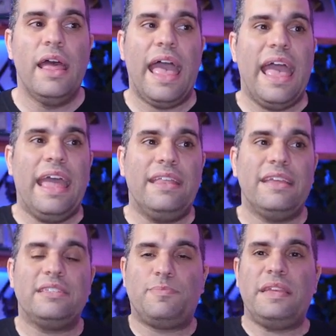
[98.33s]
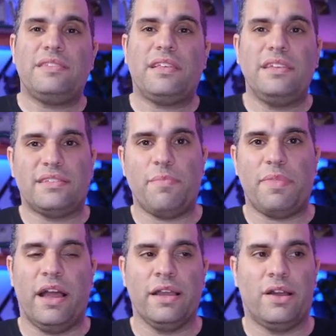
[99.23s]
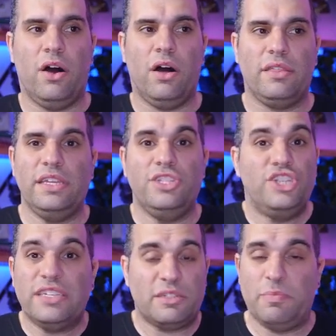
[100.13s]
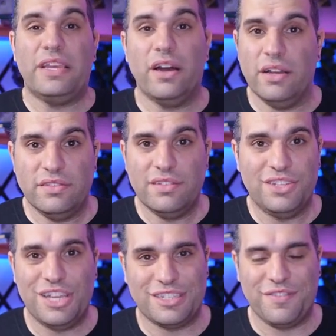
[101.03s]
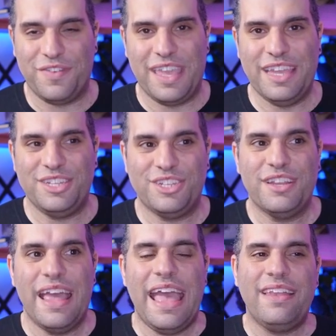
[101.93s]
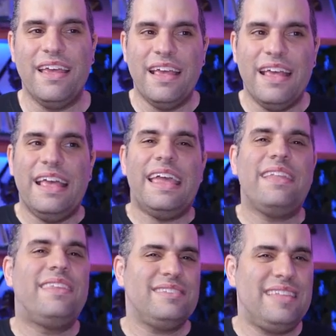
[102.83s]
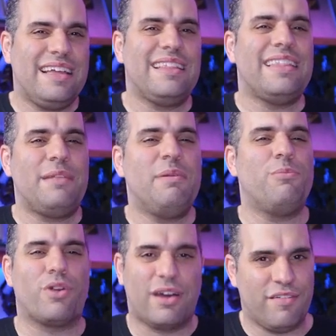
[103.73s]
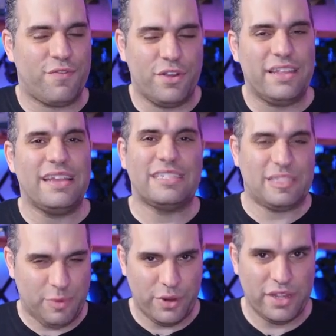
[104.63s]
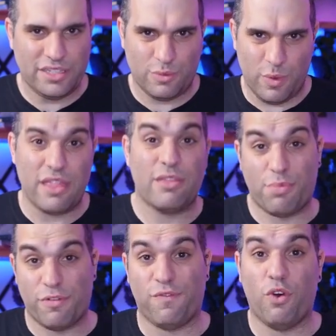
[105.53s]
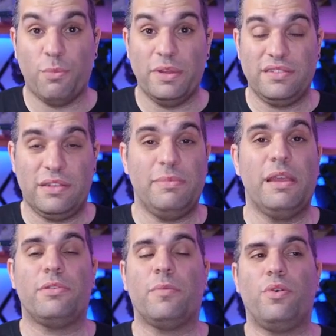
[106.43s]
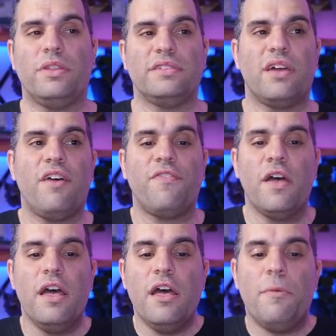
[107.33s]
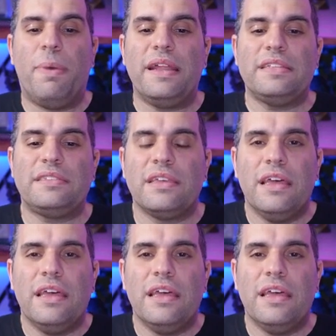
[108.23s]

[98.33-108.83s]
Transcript: And it's basically something I call the just because justification. And it does take a little bit more comfort and experience with performance to be able to pull this off. But it's,